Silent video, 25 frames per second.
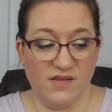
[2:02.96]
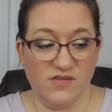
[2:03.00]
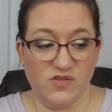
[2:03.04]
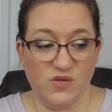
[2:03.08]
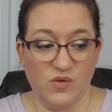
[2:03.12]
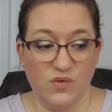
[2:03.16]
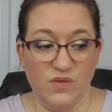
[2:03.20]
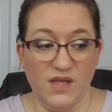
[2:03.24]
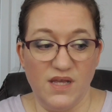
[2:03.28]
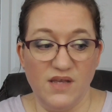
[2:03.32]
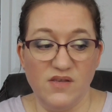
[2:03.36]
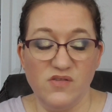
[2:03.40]

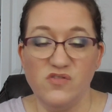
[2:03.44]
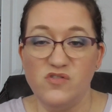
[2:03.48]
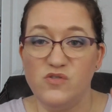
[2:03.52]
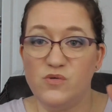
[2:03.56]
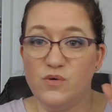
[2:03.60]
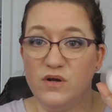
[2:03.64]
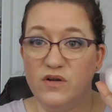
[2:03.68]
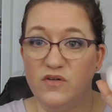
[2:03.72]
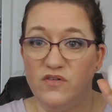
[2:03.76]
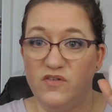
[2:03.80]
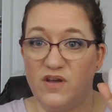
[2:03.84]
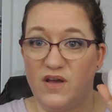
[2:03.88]
So these
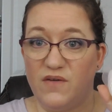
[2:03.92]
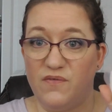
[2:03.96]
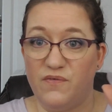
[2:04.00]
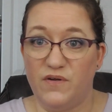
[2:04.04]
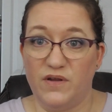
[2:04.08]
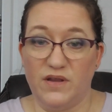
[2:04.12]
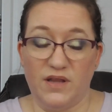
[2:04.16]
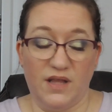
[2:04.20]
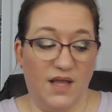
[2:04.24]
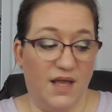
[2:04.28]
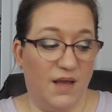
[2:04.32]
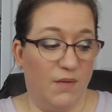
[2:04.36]
two are
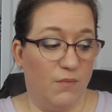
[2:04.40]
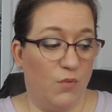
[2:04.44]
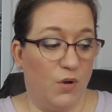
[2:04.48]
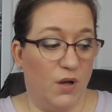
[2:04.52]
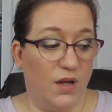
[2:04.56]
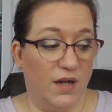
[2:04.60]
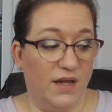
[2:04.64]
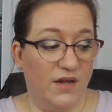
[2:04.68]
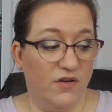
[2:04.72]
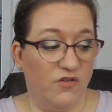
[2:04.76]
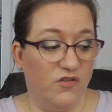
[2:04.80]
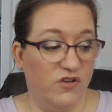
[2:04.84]
definitely I'm
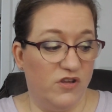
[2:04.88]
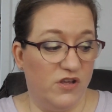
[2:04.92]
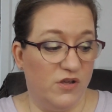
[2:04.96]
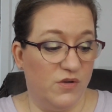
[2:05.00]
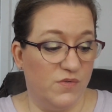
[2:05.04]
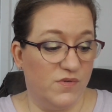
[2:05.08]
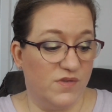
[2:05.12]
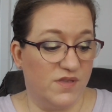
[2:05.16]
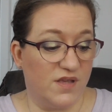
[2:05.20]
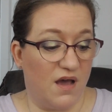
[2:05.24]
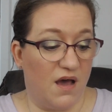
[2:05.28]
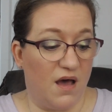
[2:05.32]
wanting to
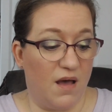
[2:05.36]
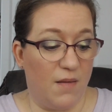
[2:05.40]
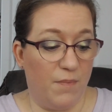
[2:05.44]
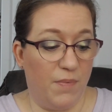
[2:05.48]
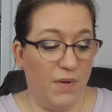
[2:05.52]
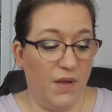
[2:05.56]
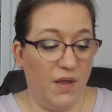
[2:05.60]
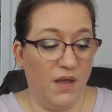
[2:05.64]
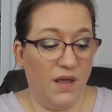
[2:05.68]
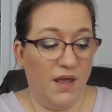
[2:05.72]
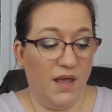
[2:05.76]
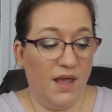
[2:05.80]
use
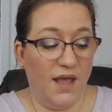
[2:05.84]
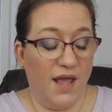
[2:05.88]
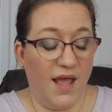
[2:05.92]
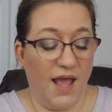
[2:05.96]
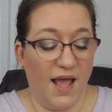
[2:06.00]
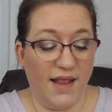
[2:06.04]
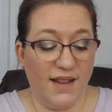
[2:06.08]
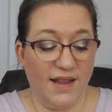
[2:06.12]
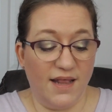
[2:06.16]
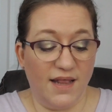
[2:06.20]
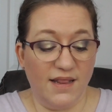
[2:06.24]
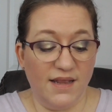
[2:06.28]
up.
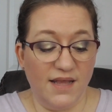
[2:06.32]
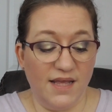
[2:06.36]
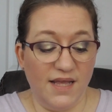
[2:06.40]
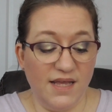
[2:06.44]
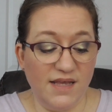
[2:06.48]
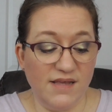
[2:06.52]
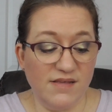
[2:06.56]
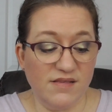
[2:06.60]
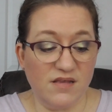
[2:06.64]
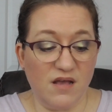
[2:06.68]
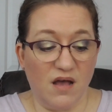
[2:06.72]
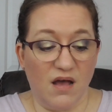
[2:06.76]
And then
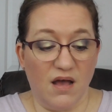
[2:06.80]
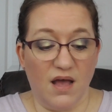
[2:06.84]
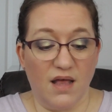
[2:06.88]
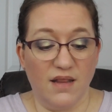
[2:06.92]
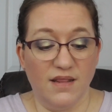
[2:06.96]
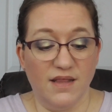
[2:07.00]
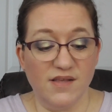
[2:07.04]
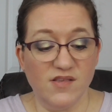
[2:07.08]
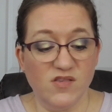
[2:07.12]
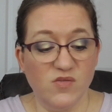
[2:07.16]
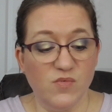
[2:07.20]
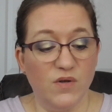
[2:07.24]

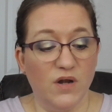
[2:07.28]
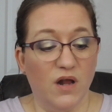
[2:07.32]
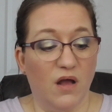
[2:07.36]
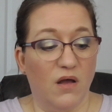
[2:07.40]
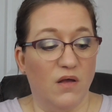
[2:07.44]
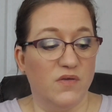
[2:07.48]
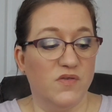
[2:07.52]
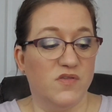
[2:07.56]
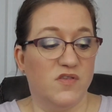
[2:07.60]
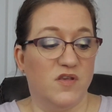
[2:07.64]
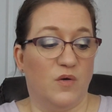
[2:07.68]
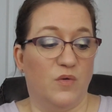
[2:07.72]
this one
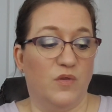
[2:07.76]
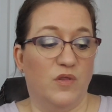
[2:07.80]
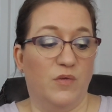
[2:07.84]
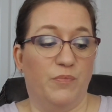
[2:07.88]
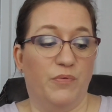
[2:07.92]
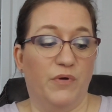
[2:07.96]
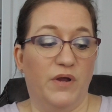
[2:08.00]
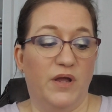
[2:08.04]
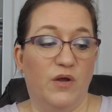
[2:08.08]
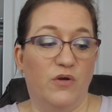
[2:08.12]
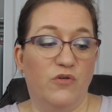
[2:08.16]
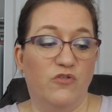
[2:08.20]
also, the
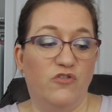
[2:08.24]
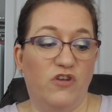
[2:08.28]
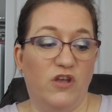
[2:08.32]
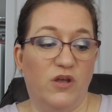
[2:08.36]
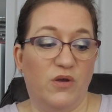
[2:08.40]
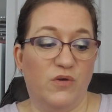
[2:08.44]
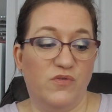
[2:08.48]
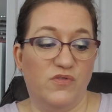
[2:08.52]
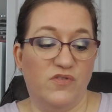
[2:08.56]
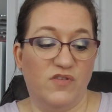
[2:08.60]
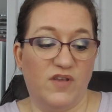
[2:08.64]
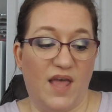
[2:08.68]

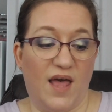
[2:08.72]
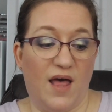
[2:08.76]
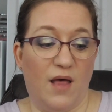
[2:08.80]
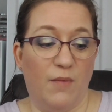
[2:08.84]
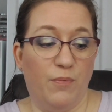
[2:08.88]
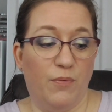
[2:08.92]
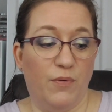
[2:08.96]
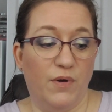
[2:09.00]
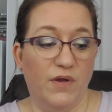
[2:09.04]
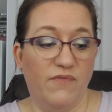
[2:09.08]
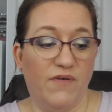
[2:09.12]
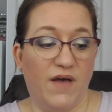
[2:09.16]
Briogeo
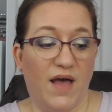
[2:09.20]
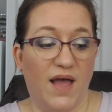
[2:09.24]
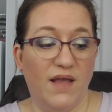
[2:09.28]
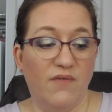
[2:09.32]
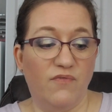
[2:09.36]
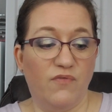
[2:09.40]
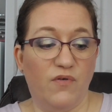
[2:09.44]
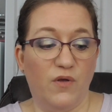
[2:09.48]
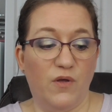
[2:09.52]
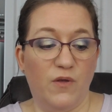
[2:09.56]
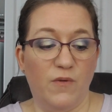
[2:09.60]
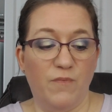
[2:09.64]
Scalp
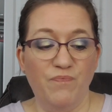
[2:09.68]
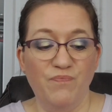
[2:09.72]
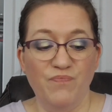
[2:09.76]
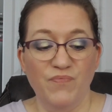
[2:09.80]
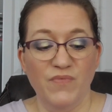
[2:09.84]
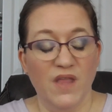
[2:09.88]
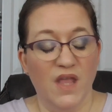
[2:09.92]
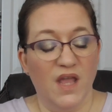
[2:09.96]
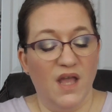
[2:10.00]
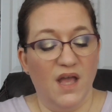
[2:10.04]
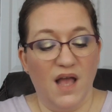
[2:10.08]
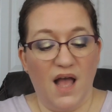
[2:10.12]
Revival.
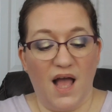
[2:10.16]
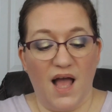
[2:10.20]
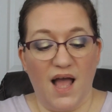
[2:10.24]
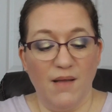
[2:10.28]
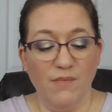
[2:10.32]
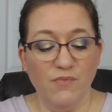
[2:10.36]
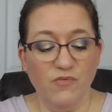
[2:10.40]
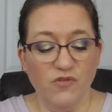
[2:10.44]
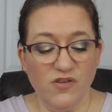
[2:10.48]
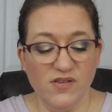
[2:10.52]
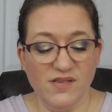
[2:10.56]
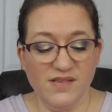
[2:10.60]

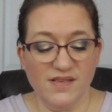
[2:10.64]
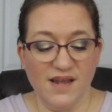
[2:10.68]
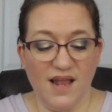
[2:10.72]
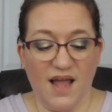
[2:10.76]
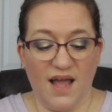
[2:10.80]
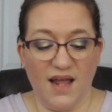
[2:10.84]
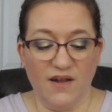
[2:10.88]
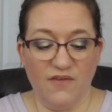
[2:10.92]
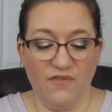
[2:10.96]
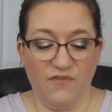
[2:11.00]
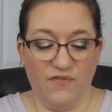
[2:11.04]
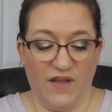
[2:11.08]
I'm just
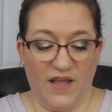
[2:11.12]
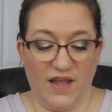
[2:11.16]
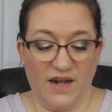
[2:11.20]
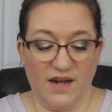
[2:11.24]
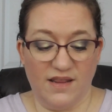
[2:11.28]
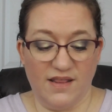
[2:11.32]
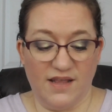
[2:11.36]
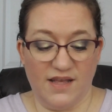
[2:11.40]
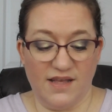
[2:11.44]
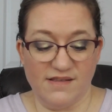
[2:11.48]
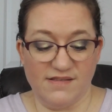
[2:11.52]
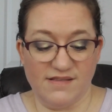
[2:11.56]
not a fan
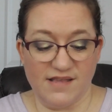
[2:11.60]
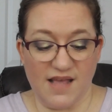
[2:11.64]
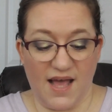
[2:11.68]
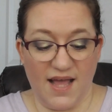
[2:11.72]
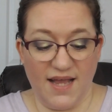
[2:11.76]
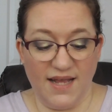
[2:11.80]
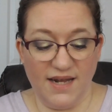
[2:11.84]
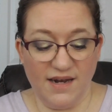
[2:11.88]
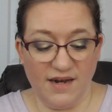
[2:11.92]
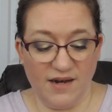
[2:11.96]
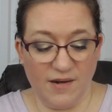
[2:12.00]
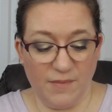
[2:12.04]
of this.
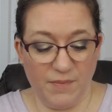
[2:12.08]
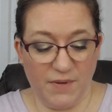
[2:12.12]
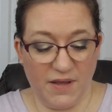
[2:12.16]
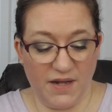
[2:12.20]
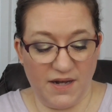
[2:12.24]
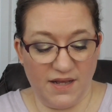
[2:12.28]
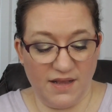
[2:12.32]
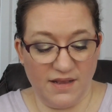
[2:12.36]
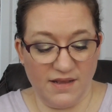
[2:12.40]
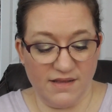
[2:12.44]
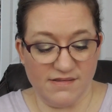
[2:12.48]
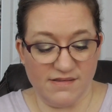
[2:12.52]
I ended up
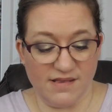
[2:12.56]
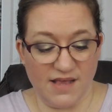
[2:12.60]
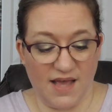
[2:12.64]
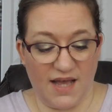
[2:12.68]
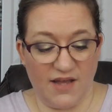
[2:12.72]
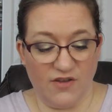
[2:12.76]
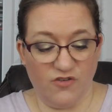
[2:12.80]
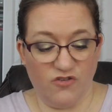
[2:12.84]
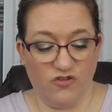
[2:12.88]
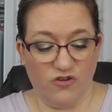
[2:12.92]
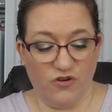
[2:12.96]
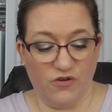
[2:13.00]
getting this
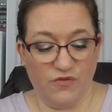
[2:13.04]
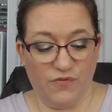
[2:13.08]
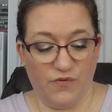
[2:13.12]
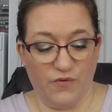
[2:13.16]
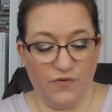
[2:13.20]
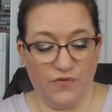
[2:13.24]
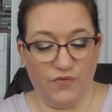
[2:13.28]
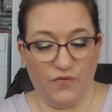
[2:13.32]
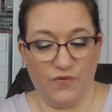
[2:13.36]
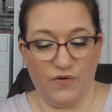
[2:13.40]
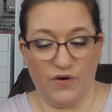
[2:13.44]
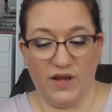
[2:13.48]
last year
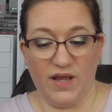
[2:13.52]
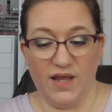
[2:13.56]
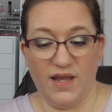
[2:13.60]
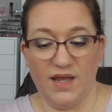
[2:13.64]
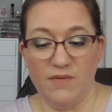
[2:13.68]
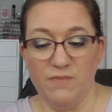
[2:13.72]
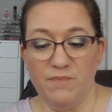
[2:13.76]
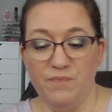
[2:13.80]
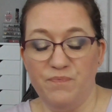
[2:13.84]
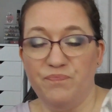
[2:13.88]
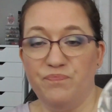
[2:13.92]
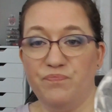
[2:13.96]
for
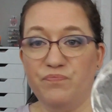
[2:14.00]
free.